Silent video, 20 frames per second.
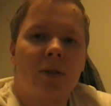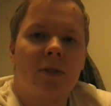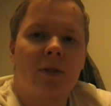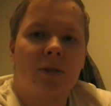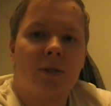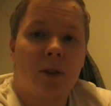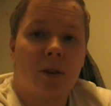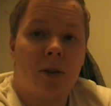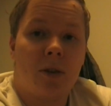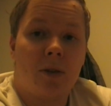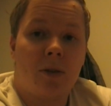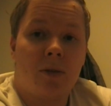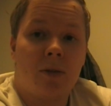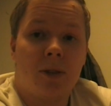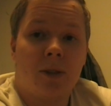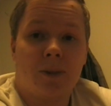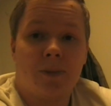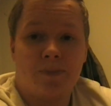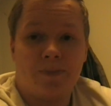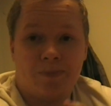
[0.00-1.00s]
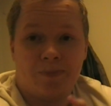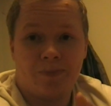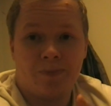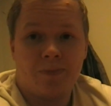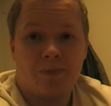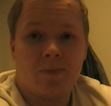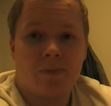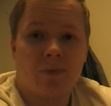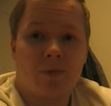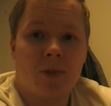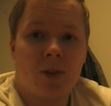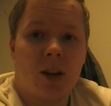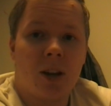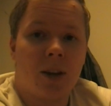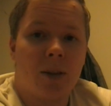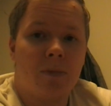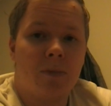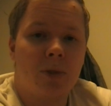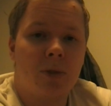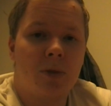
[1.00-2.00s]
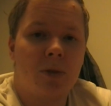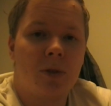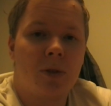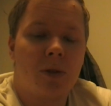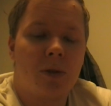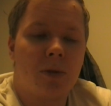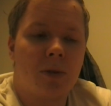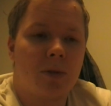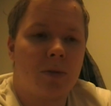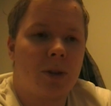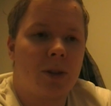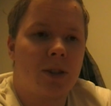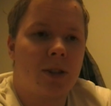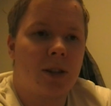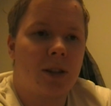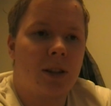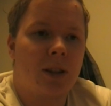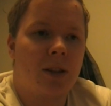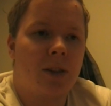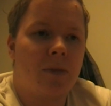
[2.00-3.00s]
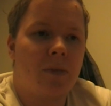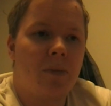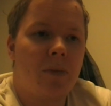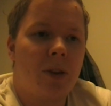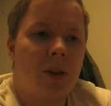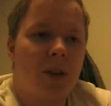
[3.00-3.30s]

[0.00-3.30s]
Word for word: So. Um, yeah, you're going to watch a little.